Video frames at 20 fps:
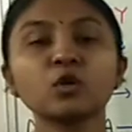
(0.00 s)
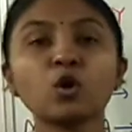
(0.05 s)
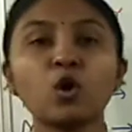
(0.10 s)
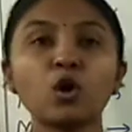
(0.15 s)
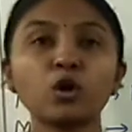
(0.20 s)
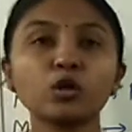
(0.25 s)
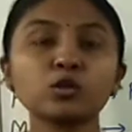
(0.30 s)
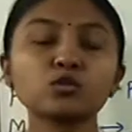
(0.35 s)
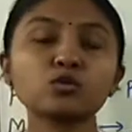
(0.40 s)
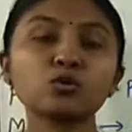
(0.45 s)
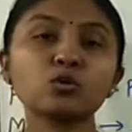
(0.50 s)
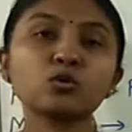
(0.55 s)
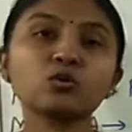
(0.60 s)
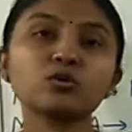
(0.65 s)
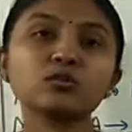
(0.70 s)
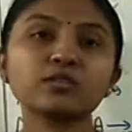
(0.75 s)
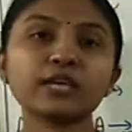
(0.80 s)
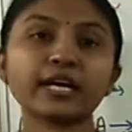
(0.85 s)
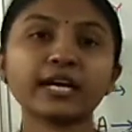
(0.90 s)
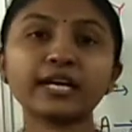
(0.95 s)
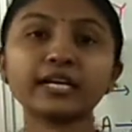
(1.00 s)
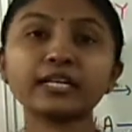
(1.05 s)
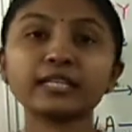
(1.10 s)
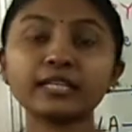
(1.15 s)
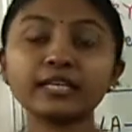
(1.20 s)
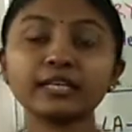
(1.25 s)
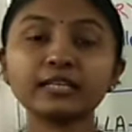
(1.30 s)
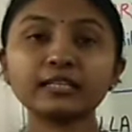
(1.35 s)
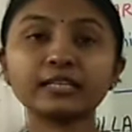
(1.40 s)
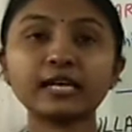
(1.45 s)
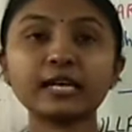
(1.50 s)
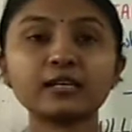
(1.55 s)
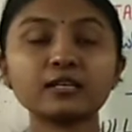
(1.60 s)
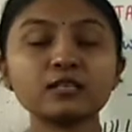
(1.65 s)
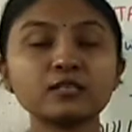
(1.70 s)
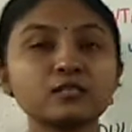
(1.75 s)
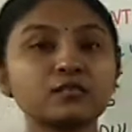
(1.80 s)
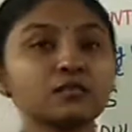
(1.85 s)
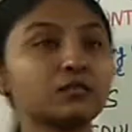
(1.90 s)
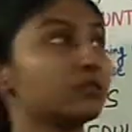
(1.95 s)
Also, second thing, that
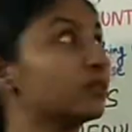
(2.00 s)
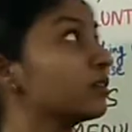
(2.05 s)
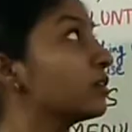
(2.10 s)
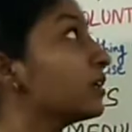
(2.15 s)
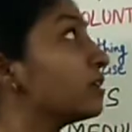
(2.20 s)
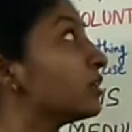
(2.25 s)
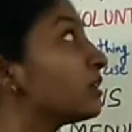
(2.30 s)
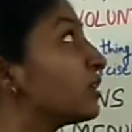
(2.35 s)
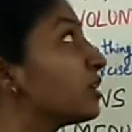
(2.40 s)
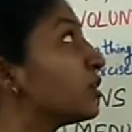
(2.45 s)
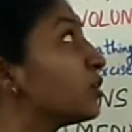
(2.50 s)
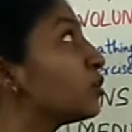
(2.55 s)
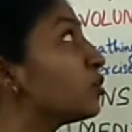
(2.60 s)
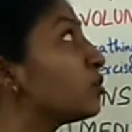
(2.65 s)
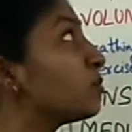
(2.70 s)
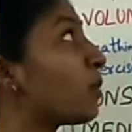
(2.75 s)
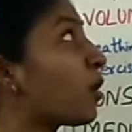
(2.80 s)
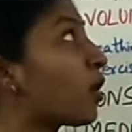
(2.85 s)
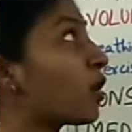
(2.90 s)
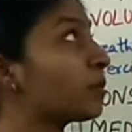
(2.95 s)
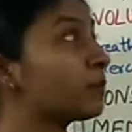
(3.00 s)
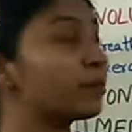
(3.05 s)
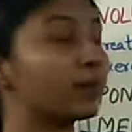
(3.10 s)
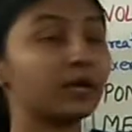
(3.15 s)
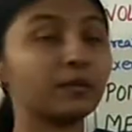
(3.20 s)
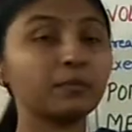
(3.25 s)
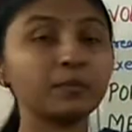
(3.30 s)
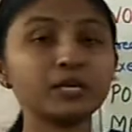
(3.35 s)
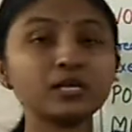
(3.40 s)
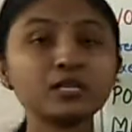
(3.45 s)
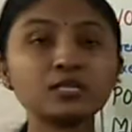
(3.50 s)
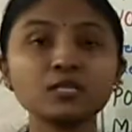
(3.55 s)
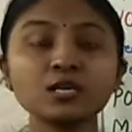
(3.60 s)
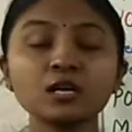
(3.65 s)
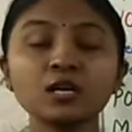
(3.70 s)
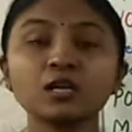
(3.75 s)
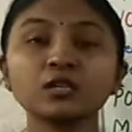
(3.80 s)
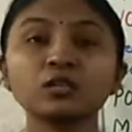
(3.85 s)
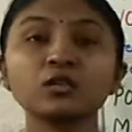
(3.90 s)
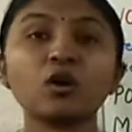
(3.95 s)
is in the newborn babies,
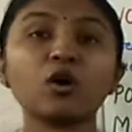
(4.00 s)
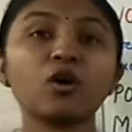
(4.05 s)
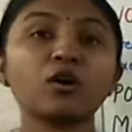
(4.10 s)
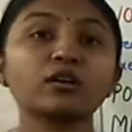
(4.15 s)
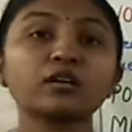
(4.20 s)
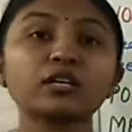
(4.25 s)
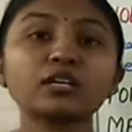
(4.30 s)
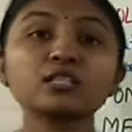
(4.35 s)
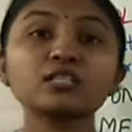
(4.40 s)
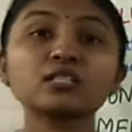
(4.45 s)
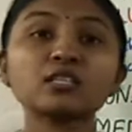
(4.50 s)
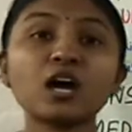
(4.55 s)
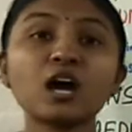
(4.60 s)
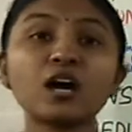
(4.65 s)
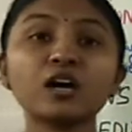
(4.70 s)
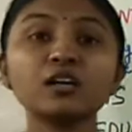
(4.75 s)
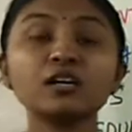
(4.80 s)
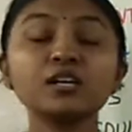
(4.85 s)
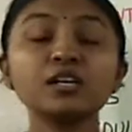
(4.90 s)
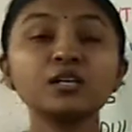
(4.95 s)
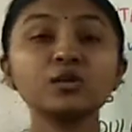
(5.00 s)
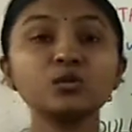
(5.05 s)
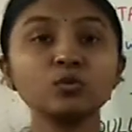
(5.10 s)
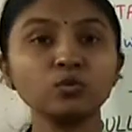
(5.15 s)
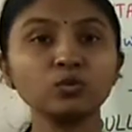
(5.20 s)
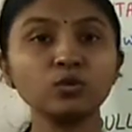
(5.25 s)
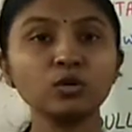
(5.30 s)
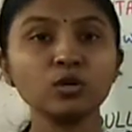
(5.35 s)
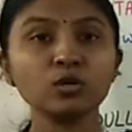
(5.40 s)
the organs are new.